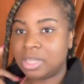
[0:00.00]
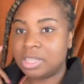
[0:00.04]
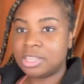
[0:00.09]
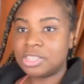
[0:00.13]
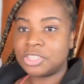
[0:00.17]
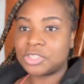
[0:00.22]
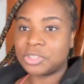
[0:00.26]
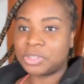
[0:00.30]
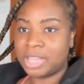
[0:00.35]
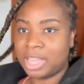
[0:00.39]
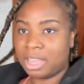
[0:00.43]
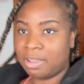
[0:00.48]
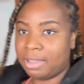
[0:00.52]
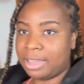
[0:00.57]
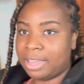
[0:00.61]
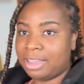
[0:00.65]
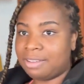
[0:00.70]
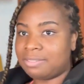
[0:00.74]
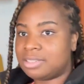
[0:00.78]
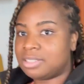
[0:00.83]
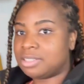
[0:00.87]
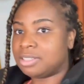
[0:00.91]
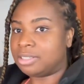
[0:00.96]
So now I
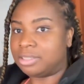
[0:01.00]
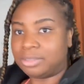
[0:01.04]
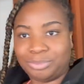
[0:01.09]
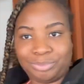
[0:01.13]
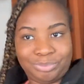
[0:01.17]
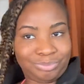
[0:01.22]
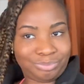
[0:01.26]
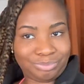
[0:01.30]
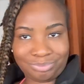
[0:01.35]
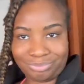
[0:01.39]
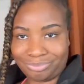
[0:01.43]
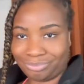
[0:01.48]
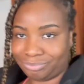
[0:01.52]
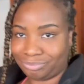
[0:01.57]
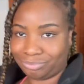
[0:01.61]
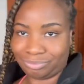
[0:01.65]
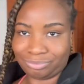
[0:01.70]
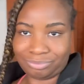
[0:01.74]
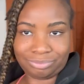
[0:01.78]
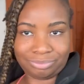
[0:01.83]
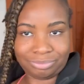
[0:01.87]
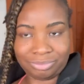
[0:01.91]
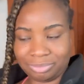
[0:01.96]
have to
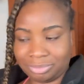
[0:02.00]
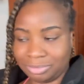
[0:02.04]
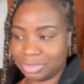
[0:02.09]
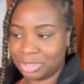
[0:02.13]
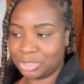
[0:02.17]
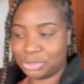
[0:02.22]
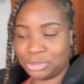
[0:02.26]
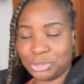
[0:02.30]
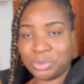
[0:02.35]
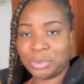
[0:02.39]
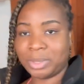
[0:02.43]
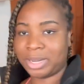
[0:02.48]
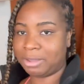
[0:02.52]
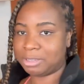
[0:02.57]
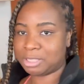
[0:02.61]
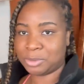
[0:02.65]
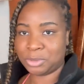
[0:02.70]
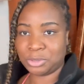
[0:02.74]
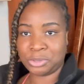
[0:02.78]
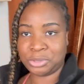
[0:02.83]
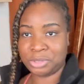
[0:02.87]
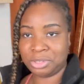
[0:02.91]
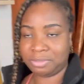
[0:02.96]
do what I was
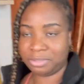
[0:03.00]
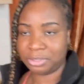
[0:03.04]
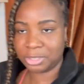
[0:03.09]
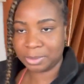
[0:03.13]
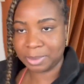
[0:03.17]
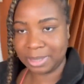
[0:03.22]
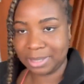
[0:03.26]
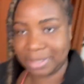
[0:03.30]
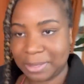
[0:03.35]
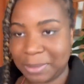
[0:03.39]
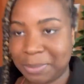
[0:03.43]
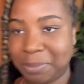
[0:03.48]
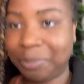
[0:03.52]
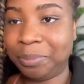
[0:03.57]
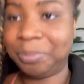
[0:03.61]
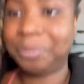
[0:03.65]
supposed to do in the first place.